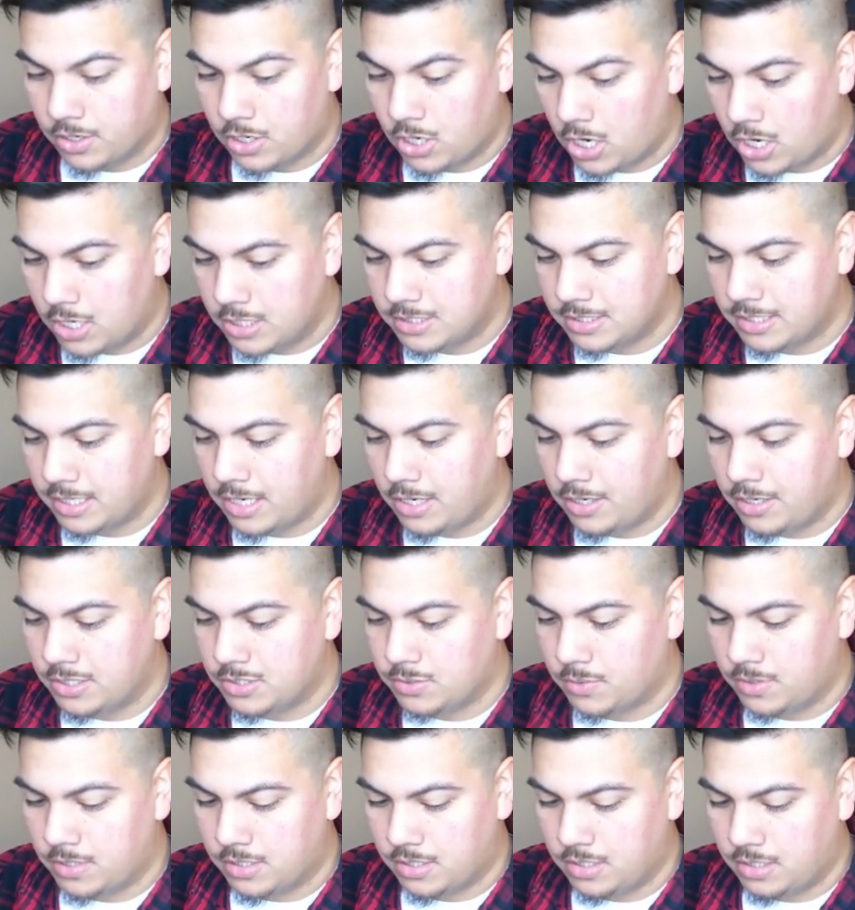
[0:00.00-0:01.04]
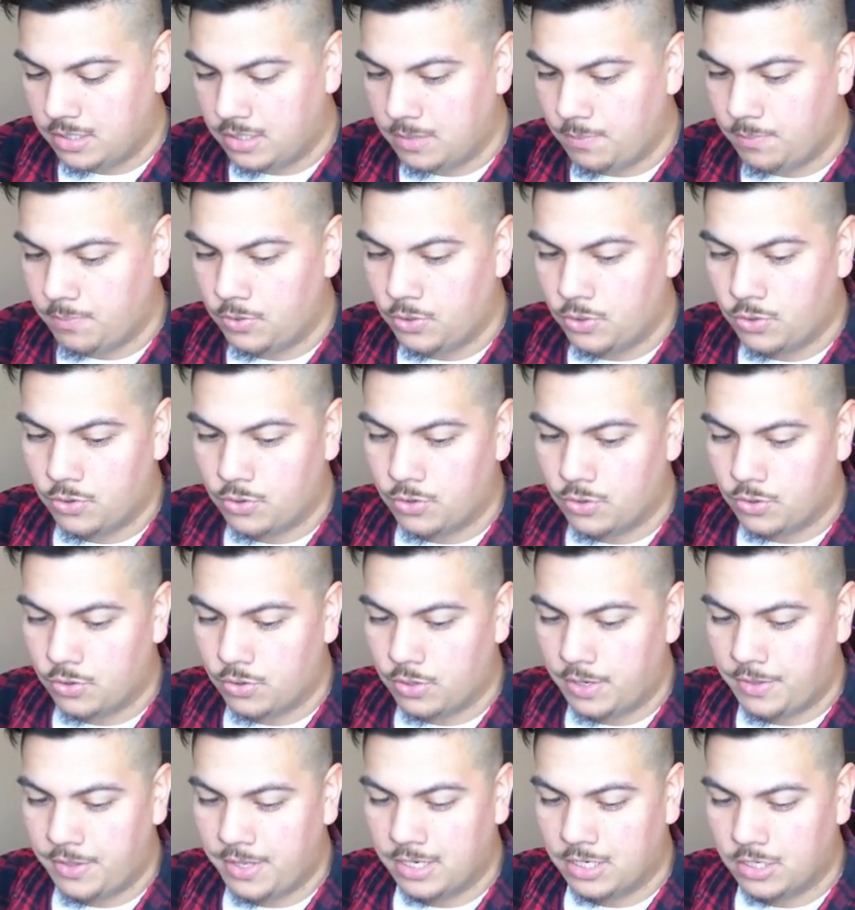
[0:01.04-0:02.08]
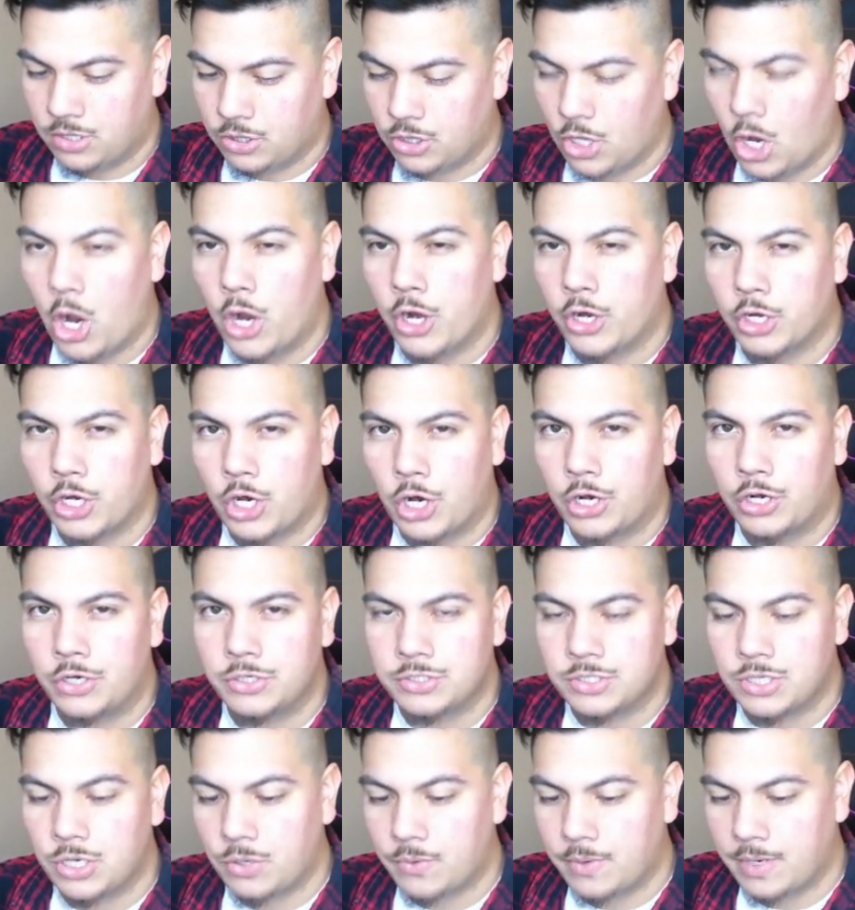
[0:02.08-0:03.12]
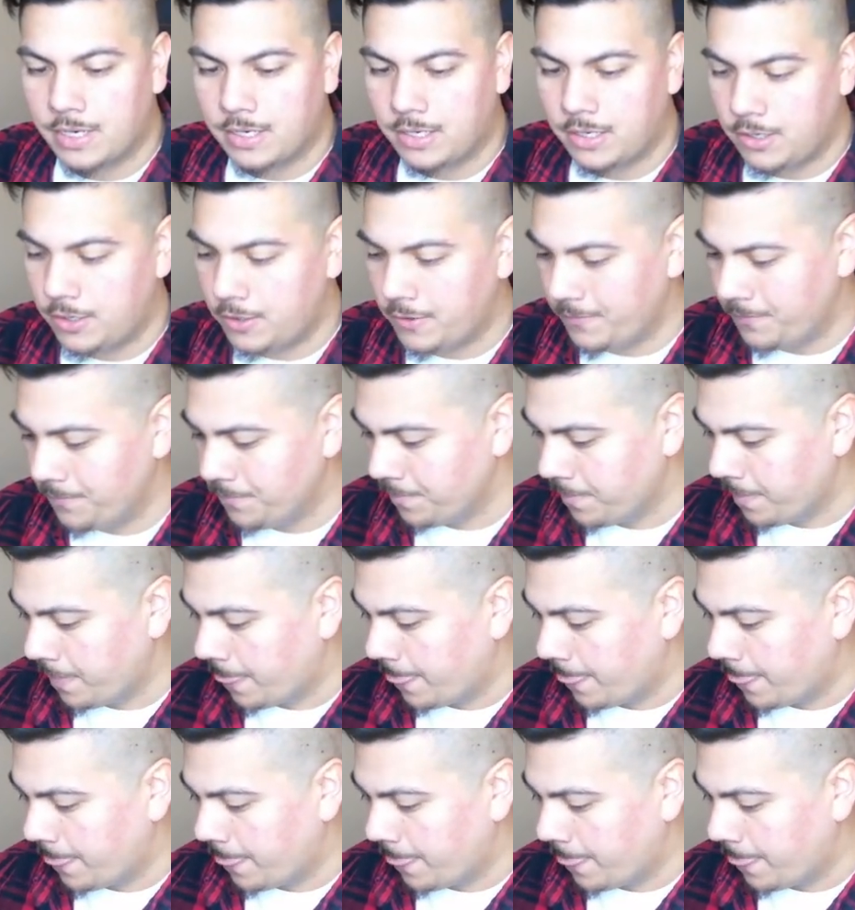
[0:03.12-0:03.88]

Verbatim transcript: The cost areas, we're gonna keep your, I think, Don cards go right here.